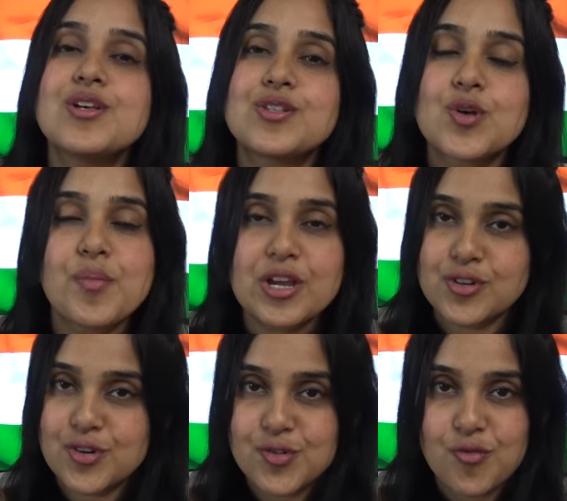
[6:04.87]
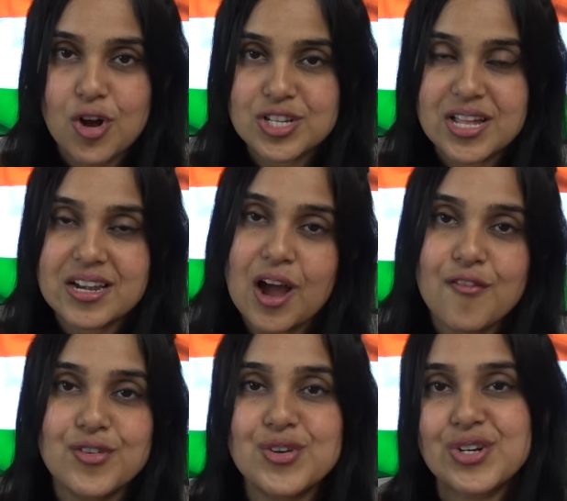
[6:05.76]
So make sure to watch that
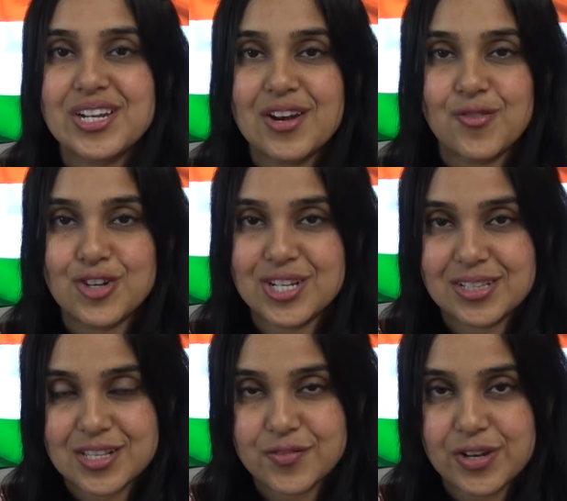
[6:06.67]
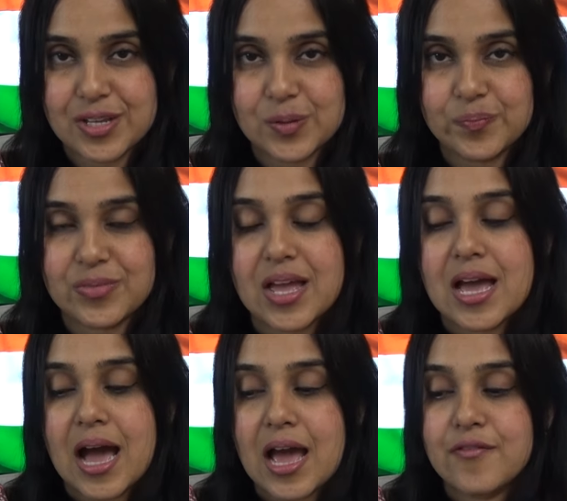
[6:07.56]
after you're done watching this video.
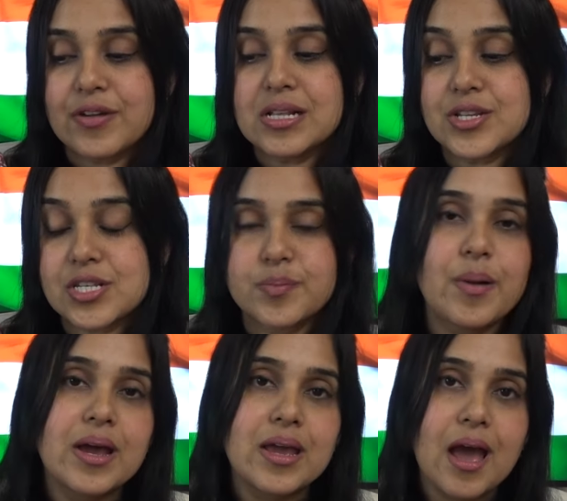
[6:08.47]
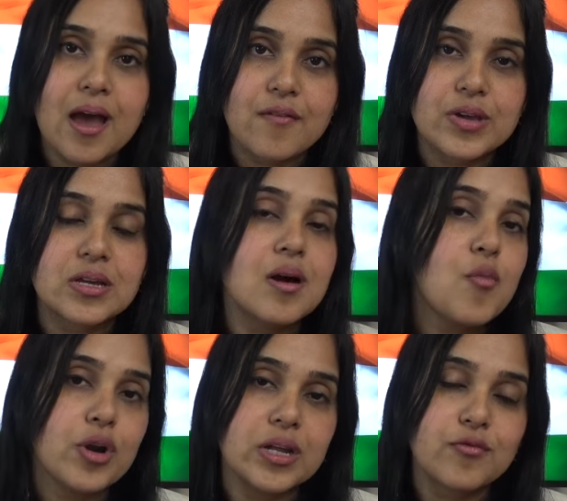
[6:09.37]
I feel just by having a
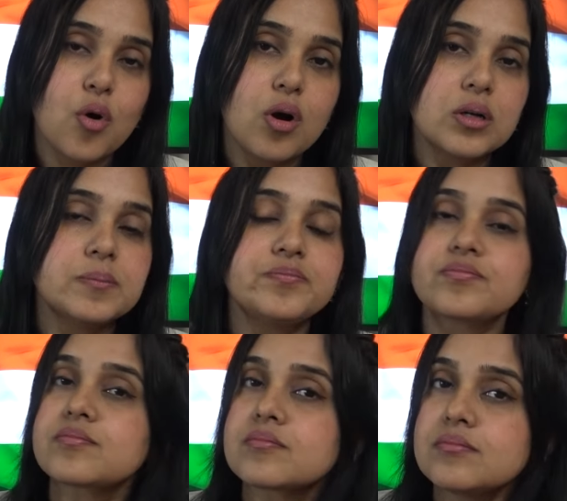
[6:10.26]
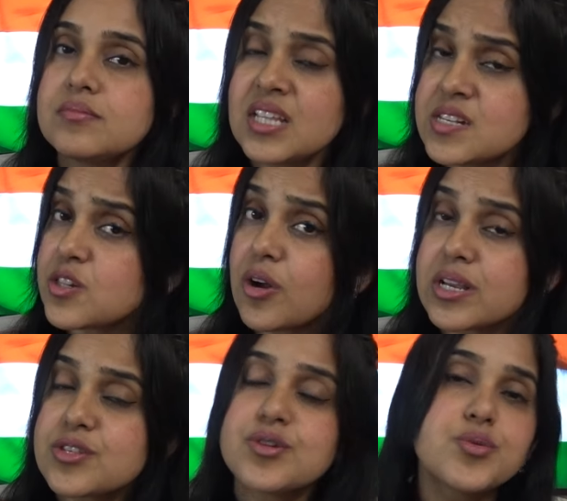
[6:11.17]
morning walk, as long
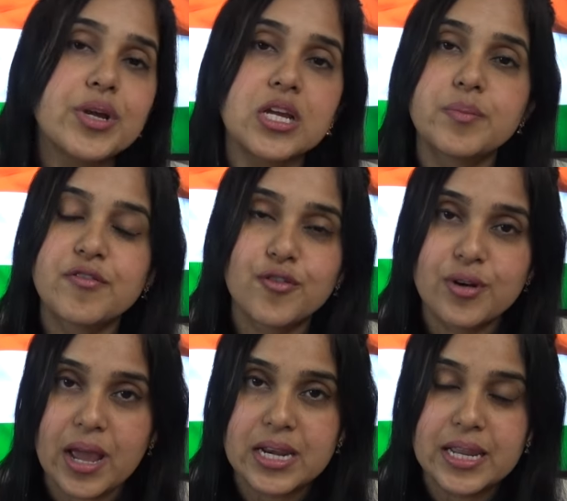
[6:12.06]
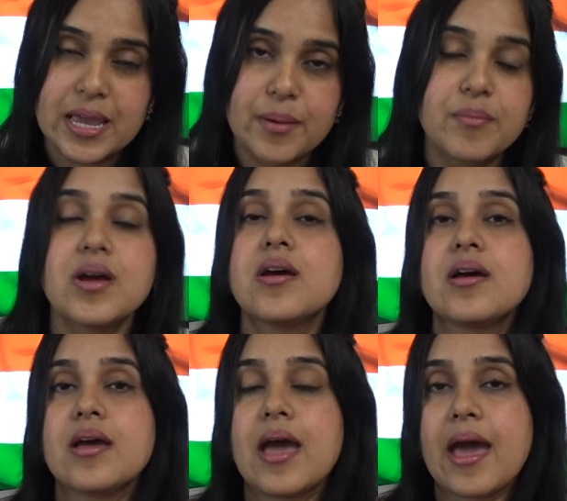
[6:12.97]
as you're doing it before 9
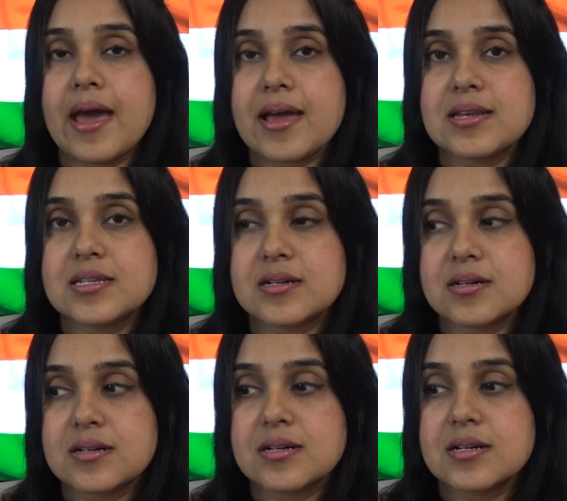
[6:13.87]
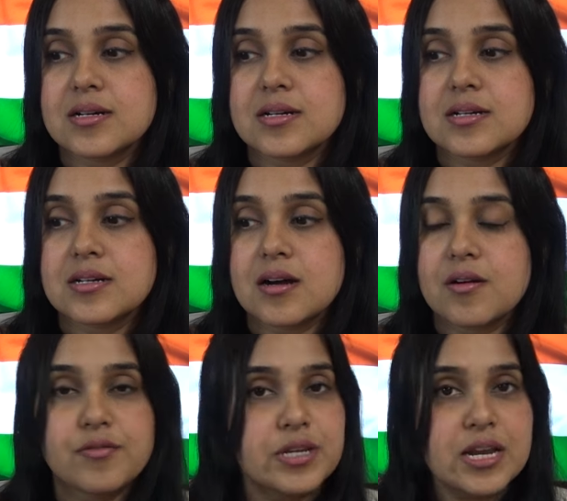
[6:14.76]
AM, and
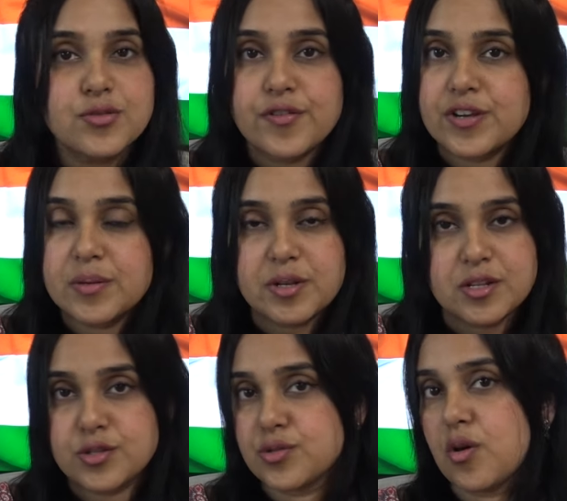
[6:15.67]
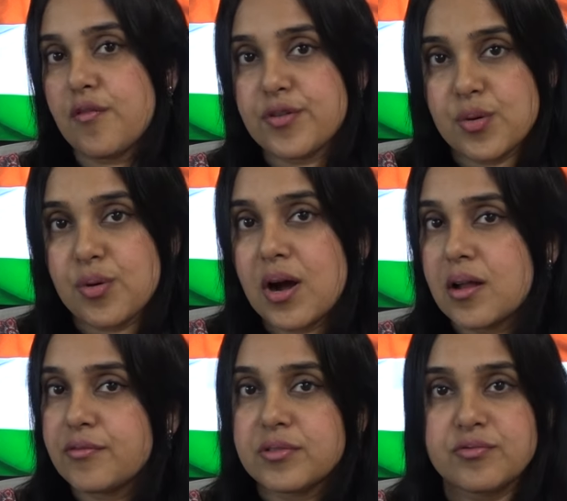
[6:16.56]
10 to 15 minutes of
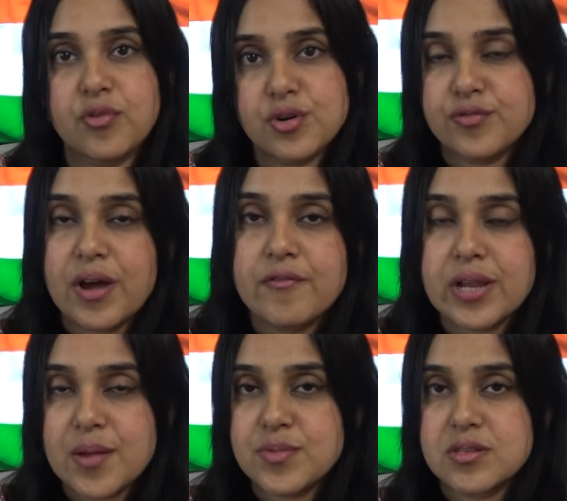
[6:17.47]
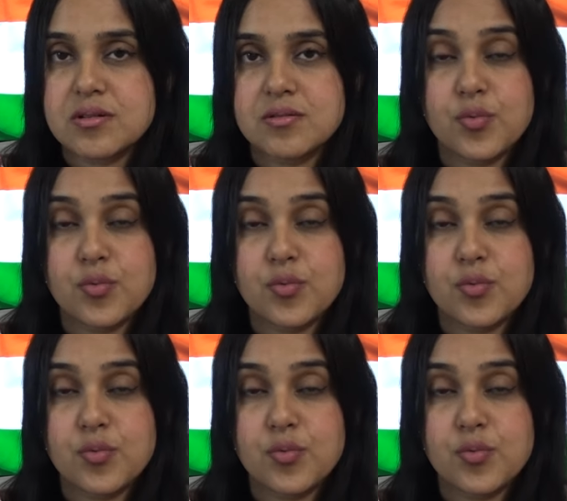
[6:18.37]
yoga 4 to 5 times a